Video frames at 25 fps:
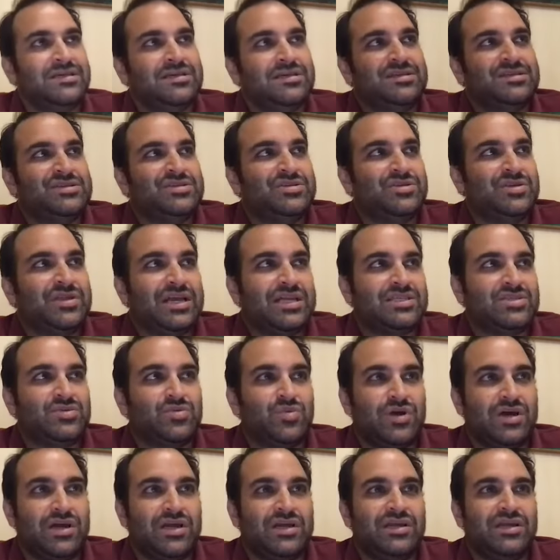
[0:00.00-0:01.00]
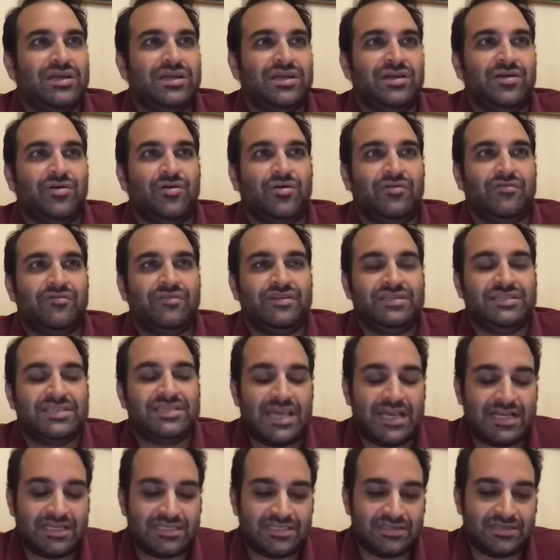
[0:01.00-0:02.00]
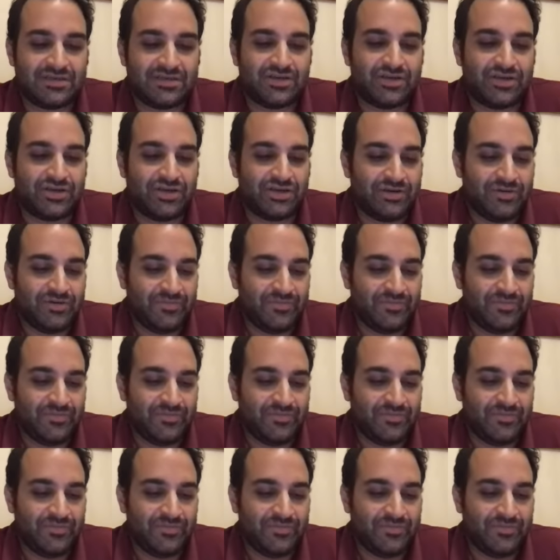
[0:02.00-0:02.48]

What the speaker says: So that's why all of these hacks occur.